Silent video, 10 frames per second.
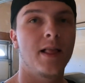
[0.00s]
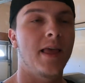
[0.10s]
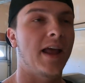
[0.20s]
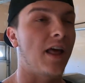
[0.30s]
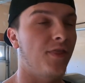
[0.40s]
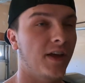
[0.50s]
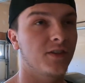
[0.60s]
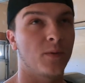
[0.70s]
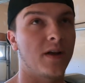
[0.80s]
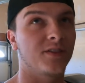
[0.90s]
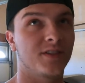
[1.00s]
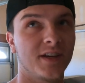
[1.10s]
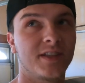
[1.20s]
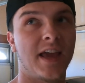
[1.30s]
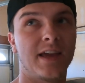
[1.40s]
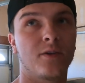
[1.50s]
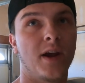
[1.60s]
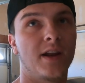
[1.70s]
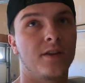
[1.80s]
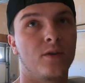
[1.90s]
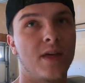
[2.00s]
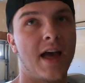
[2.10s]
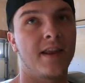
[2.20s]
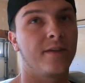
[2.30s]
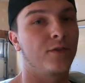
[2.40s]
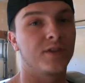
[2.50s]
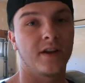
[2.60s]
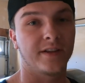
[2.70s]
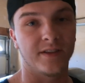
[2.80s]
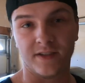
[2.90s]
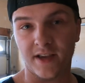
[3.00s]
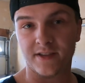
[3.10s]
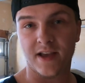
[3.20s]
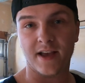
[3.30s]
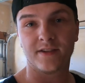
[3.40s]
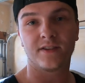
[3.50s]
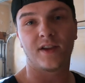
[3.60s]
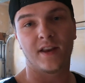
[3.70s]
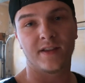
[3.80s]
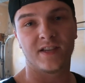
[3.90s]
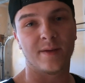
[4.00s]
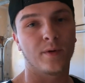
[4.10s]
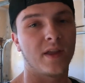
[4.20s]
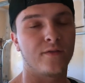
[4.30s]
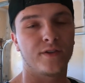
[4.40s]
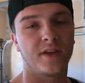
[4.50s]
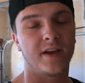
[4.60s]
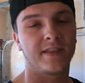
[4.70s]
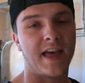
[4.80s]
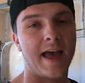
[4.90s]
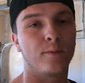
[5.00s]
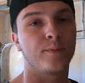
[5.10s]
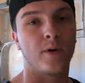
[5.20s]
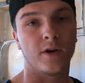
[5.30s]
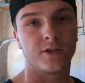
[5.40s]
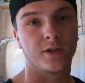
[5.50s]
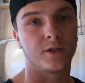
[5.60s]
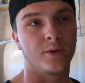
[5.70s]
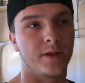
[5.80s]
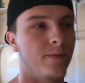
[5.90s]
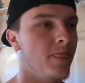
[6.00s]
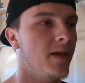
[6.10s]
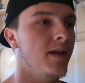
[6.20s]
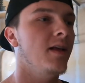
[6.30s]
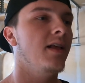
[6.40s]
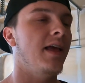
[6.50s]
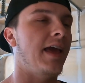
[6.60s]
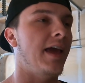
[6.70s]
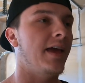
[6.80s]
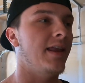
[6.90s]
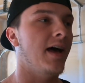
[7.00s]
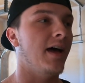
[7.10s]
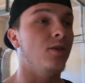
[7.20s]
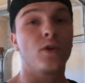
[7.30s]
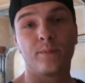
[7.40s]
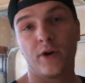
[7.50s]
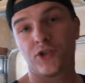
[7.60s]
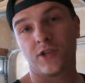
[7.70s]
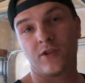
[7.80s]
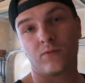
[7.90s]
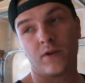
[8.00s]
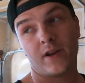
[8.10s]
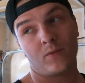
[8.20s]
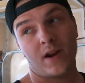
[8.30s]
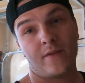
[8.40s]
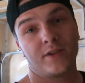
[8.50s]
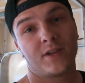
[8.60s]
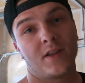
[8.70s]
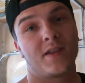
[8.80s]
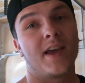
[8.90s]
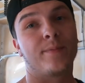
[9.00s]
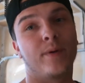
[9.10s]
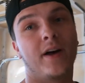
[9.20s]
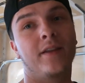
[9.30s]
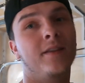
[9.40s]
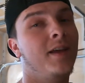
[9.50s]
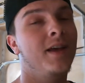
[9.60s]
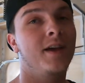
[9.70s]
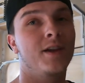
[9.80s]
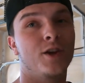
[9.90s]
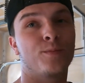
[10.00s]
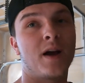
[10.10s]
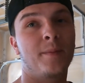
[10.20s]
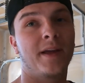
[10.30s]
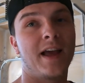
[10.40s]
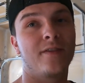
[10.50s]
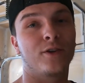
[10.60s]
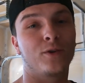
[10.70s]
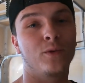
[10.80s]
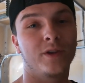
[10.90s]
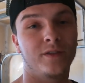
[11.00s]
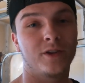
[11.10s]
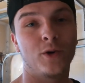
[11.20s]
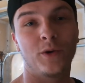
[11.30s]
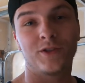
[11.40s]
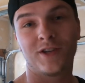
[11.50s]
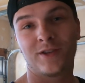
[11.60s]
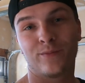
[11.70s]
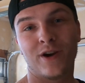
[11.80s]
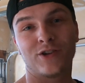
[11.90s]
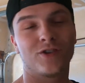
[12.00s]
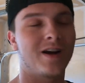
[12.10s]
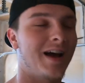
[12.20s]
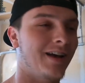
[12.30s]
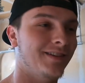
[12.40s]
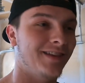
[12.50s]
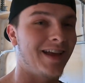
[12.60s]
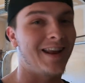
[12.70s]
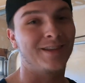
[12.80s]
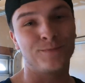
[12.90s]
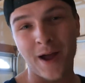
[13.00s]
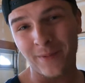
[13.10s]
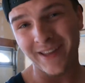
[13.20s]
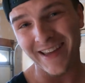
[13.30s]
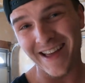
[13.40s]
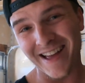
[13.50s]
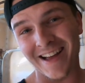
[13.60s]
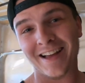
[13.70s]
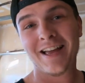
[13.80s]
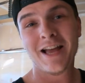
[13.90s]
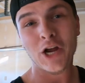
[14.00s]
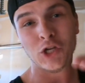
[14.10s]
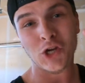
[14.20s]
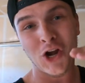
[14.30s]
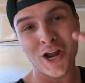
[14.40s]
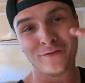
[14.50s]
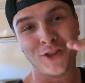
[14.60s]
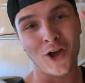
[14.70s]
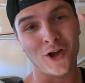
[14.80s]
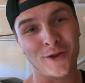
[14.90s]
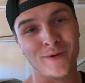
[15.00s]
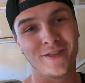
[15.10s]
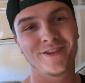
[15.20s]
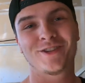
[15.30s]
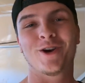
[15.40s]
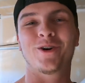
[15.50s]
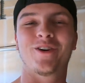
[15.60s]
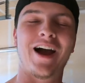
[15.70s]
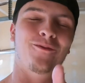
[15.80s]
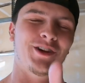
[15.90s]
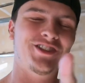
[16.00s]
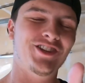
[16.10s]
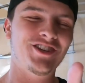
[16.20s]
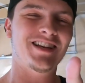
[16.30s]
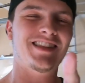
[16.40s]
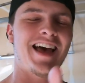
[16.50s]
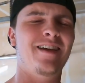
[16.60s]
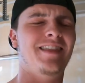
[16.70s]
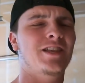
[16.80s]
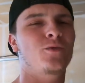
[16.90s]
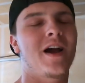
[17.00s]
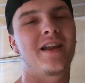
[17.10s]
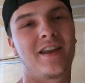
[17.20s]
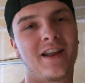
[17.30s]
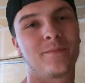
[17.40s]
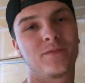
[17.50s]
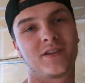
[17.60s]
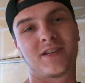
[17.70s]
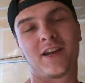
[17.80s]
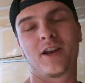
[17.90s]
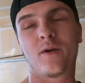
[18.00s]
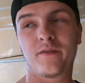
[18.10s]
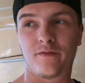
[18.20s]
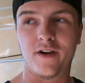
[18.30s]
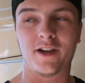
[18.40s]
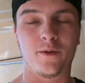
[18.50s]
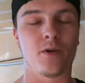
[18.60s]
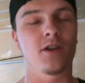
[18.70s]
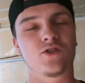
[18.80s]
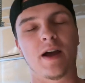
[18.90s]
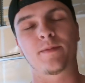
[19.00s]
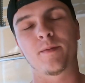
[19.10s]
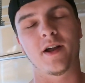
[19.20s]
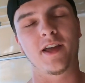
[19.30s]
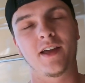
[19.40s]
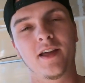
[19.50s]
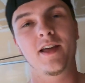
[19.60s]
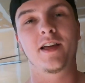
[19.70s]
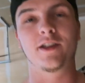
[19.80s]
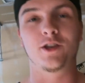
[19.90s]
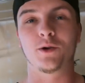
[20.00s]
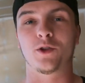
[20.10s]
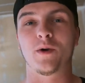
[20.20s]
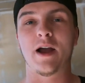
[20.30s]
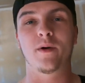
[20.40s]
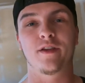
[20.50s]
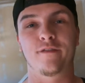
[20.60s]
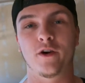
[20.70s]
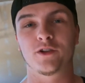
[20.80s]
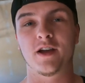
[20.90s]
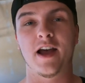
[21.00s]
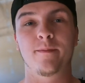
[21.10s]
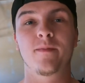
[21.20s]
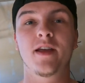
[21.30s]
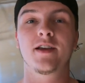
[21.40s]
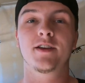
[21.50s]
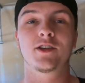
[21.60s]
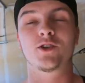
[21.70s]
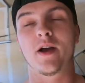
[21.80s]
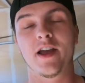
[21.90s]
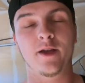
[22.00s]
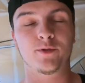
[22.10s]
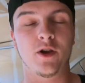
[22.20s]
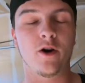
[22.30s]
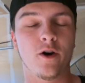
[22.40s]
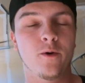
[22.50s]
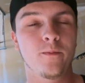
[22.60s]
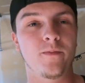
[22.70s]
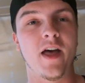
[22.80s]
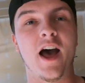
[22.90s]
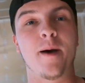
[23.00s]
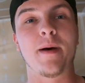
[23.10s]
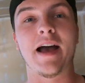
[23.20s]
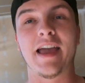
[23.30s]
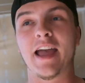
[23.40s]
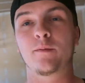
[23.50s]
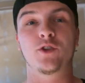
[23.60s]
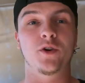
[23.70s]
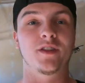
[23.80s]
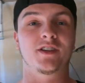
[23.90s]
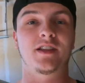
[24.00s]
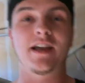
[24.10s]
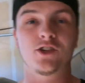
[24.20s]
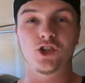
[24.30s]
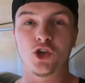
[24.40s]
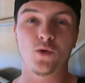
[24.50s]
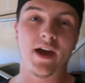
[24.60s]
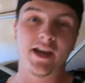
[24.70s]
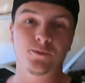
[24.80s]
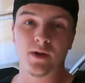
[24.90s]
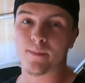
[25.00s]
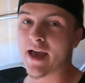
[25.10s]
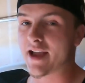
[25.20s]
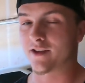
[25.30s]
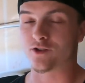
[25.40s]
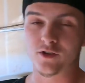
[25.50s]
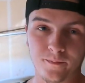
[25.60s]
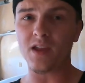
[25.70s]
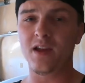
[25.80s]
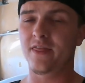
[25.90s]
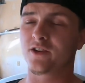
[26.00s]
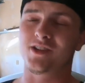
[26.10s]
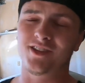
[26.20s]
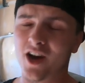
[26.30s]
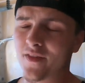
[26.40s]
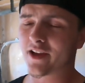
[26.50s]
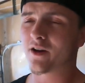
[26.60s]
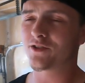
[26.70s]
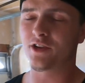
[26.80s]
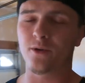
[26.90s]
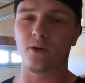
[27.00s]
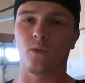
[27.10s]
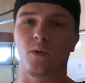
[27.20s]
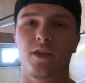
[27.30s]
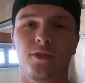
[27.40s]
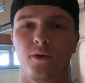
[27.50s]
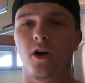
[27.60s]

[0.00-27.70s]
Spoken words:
And I think it's around 6 to 8 grand to do that. If you send like the CSS, get it assembled, everything like that, parts included. And you can push it to whatever it's gonna take, but you're probably gonna have the cooling system pressurized, and it's probably gonna start lifting on you, brother. So I wouldn't suggest that. That's why I ended up just saying, you know what, fuck it, we're gonna drop the money and do it the right way the first time. So I hit up Soho. I am doing the stage 2 HB package. There's a ton that goes into it. We'll run through it all